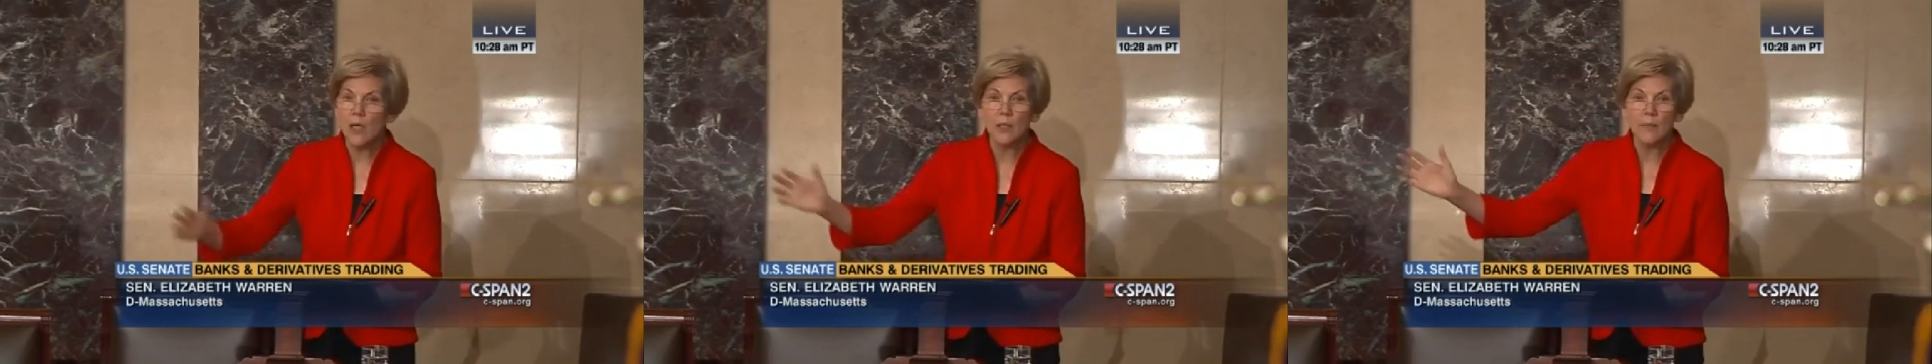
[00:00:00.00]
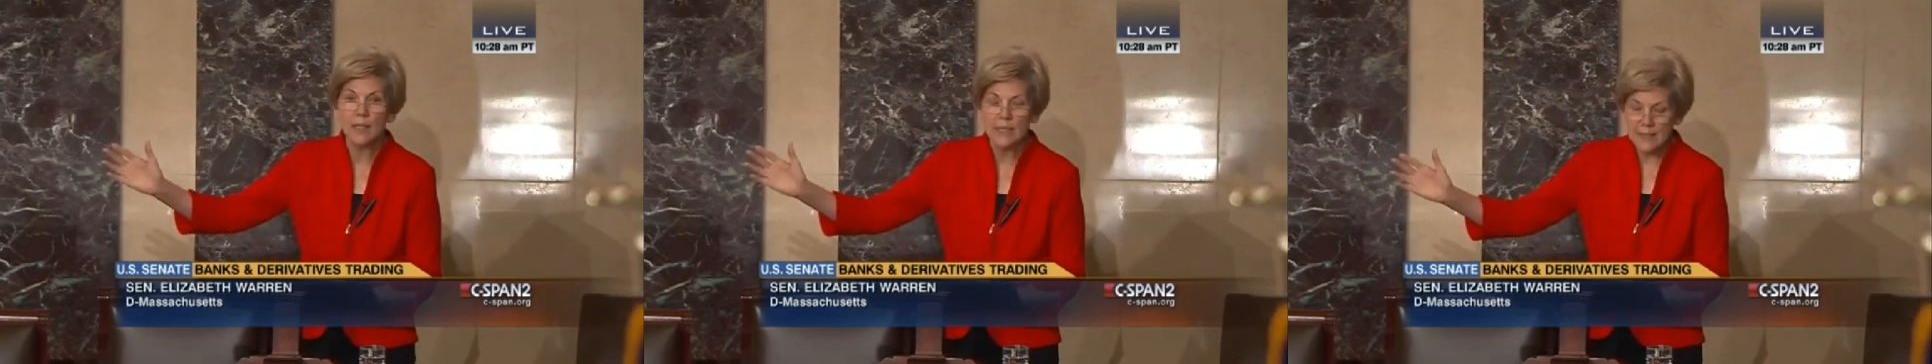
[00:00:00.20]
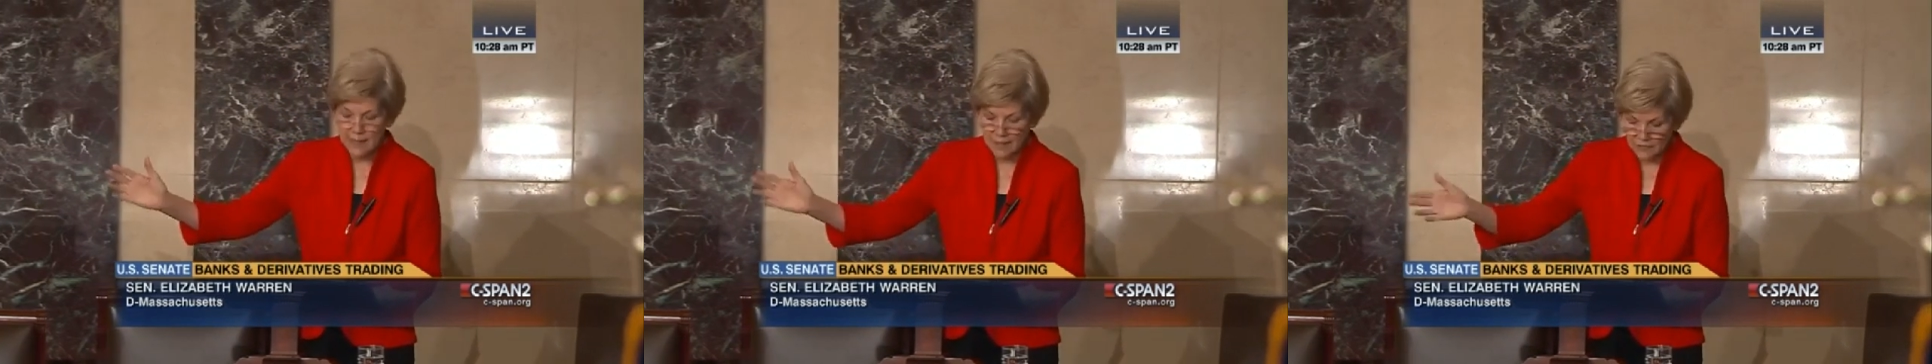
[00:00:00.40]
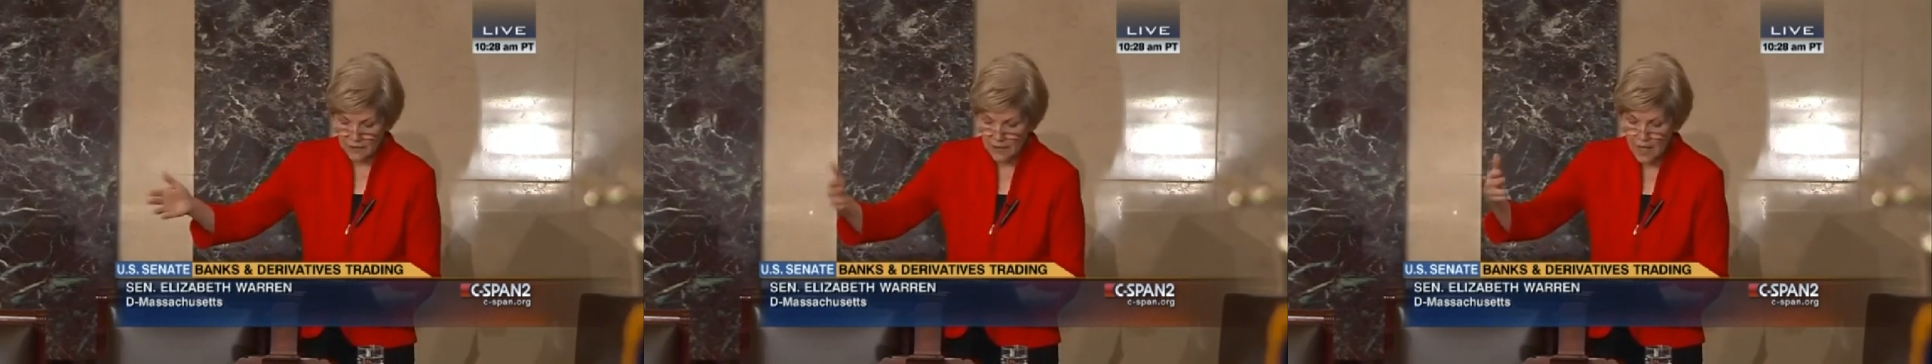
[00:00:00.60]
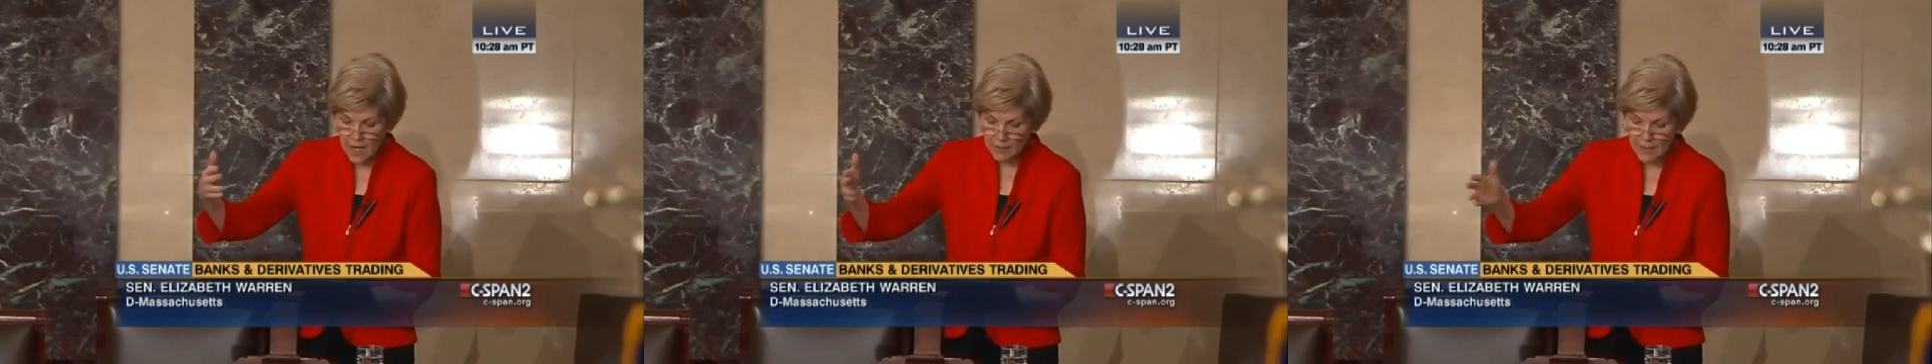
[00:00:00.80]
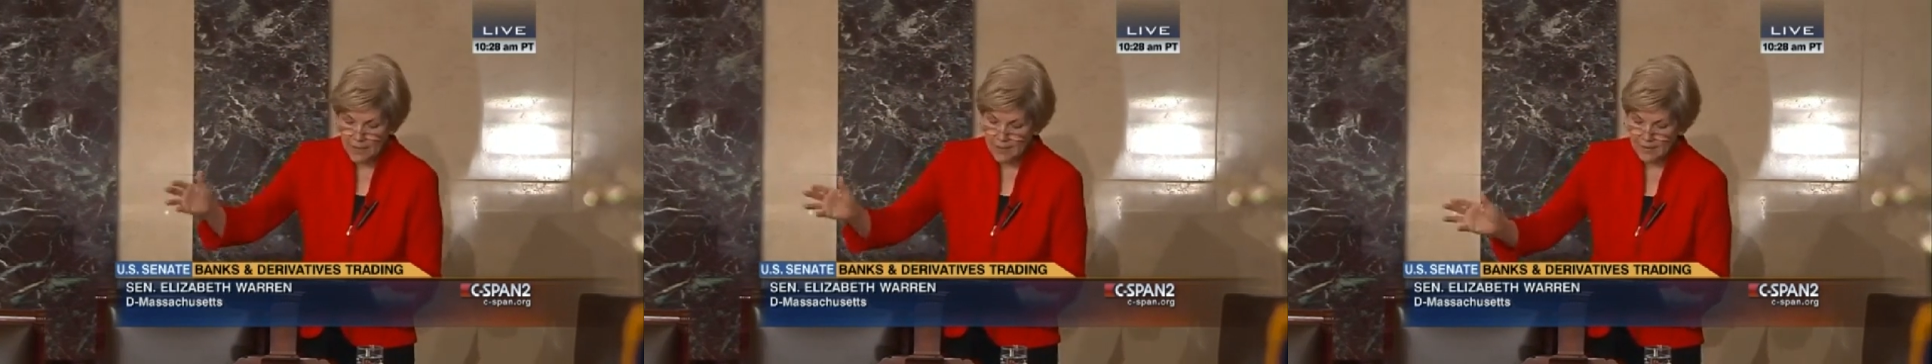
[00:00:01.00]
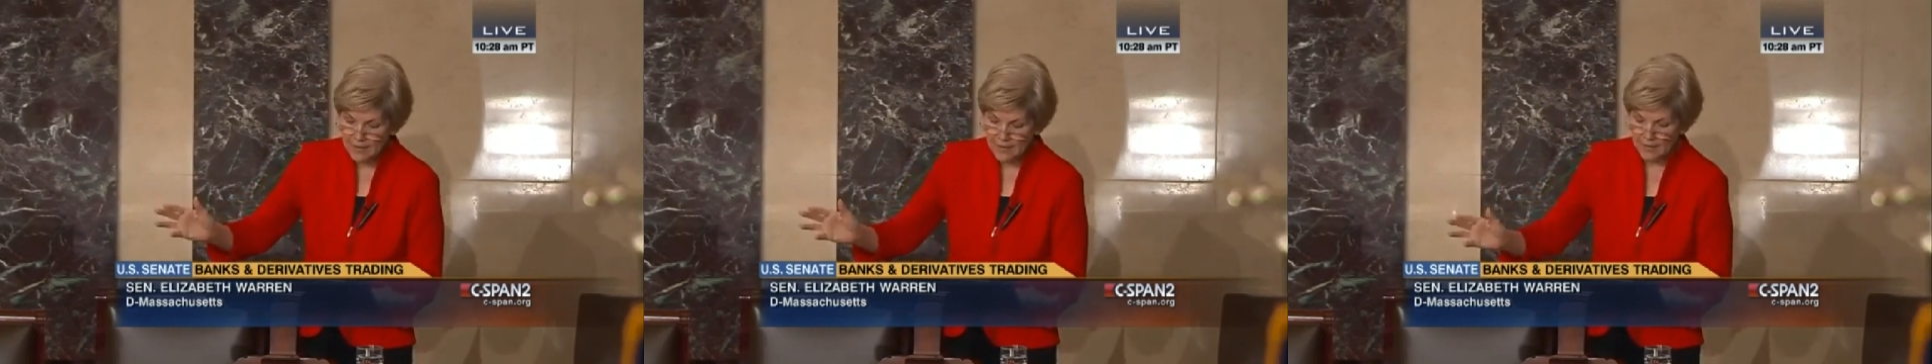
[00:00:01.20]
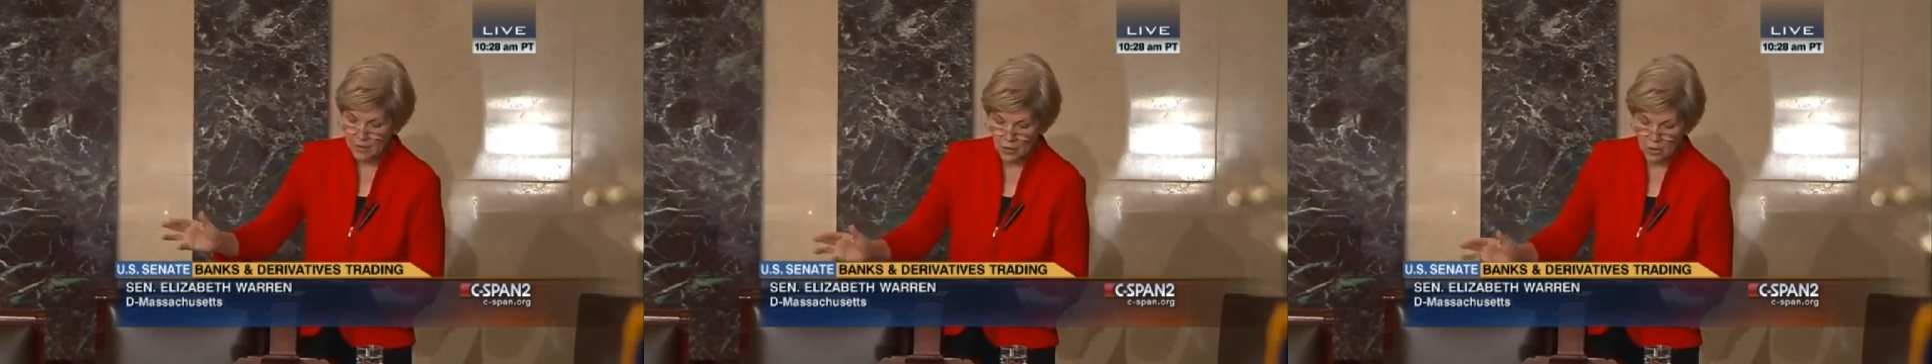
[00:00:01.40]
armies of lobbyists and